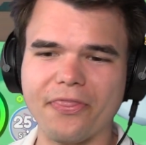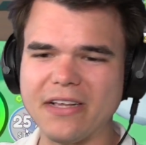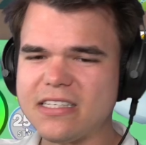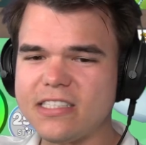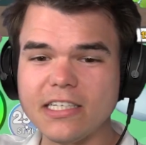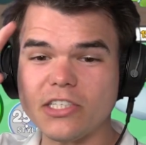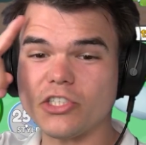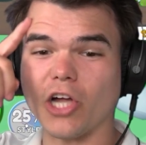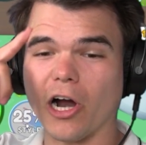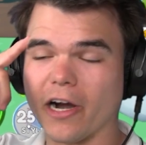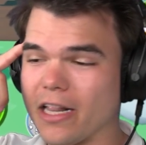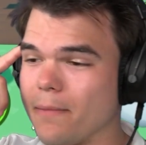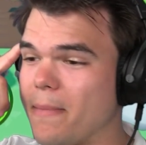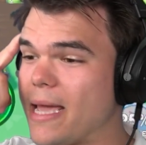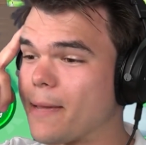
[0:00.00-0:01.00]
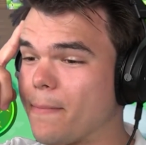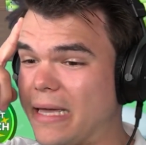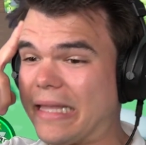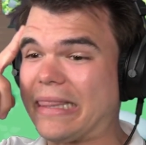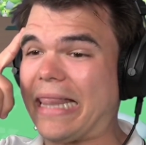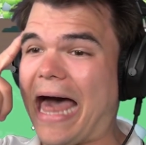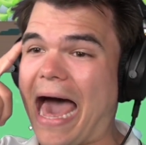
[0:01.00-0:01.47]
This is starting to make me
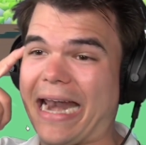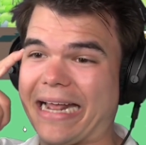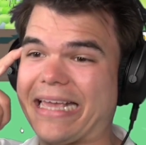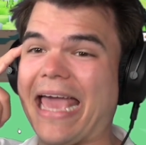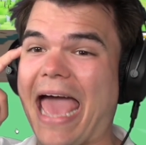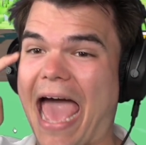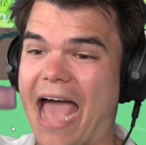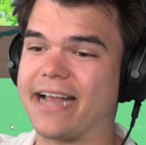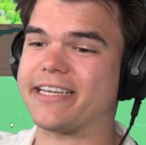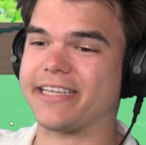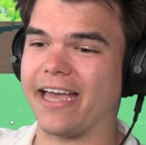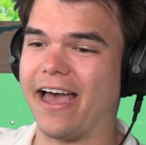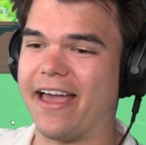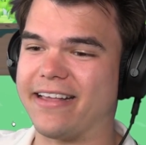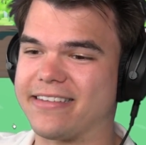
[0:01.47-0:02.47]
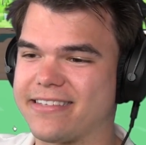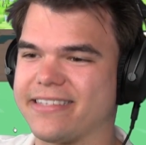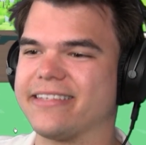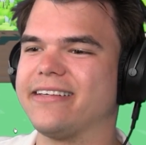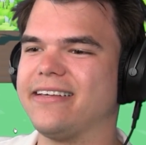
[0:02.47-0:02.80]
a lot of cash, guys.